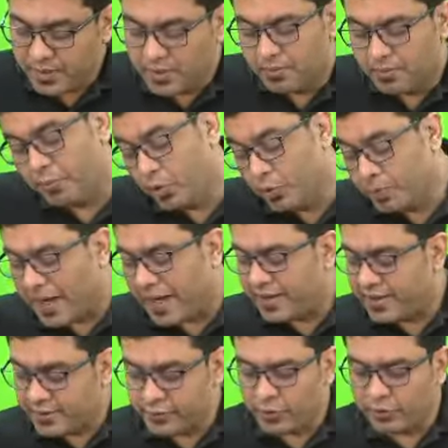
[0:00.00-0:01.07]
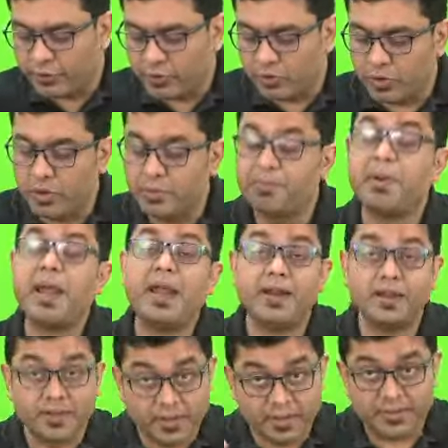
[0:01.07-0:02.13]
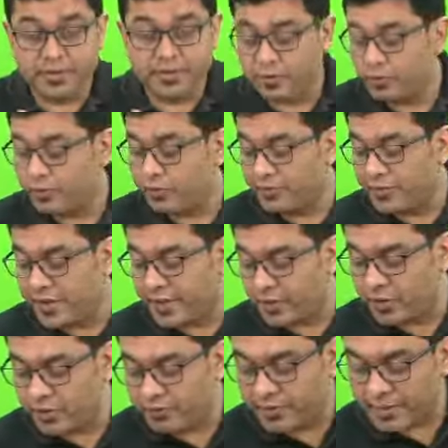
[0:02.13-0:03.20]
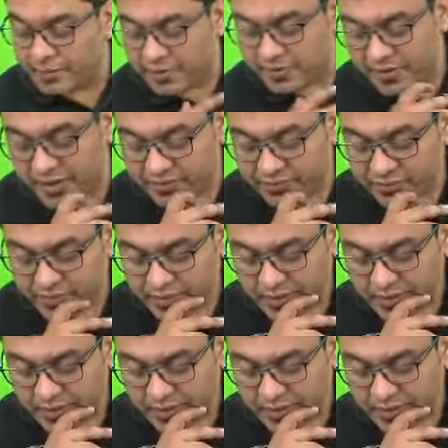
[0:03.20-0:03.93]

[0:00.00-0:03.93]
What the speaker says: Blue Planet is also good. Planet Earth is also very good. Weber, yes.